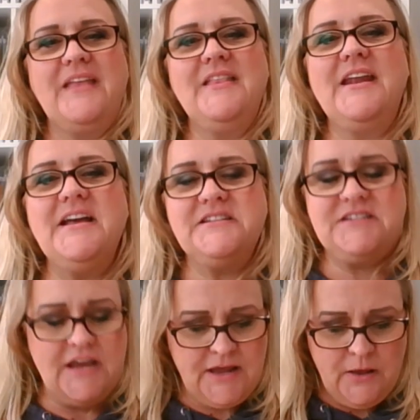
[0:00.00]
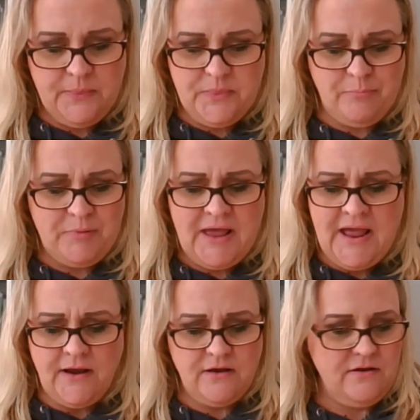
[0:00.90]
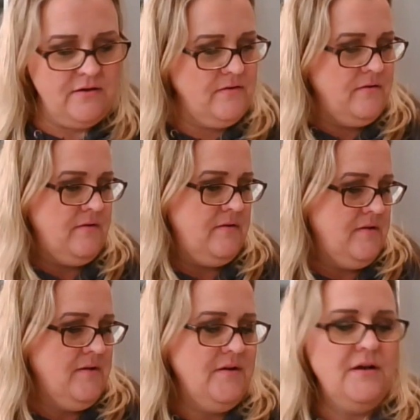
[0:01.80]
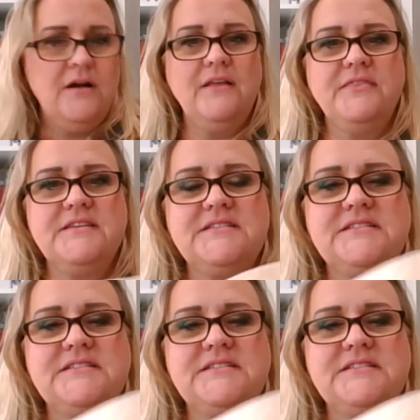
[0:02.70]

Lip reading: then I had to take out the black on this